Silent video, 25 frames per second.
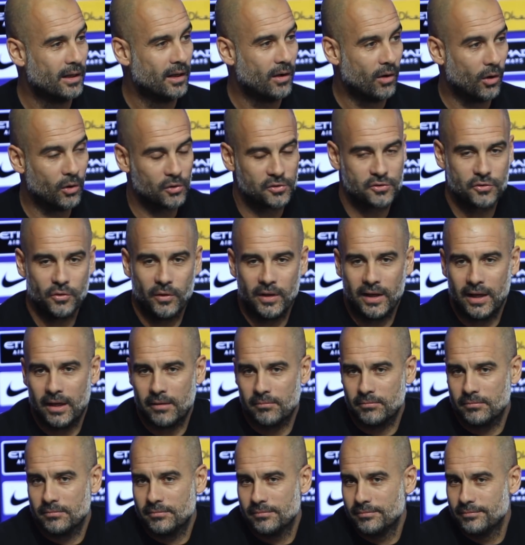also I
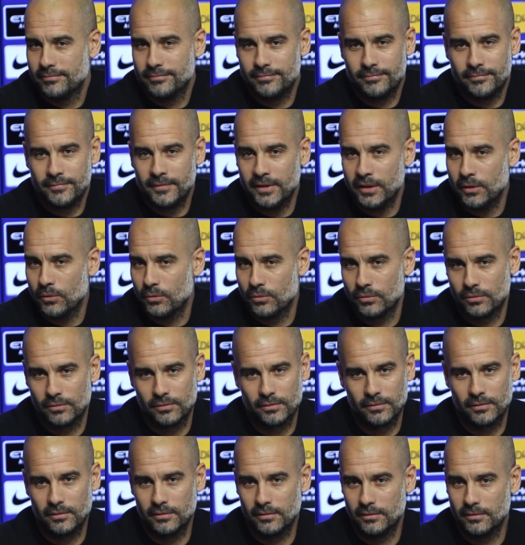am new.
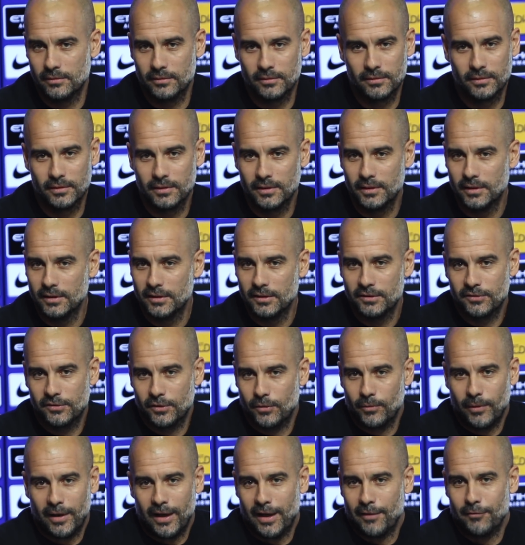
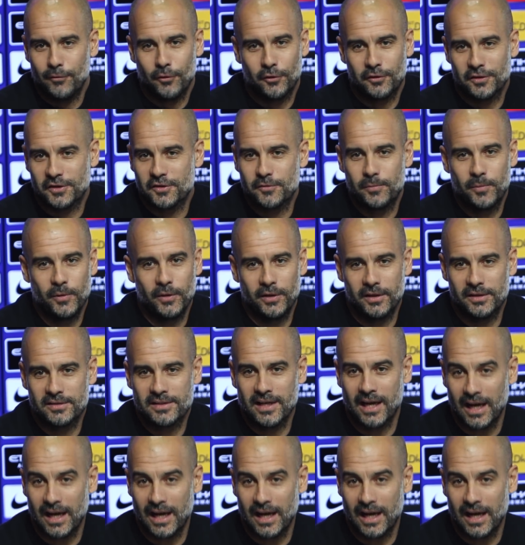So I have not experience.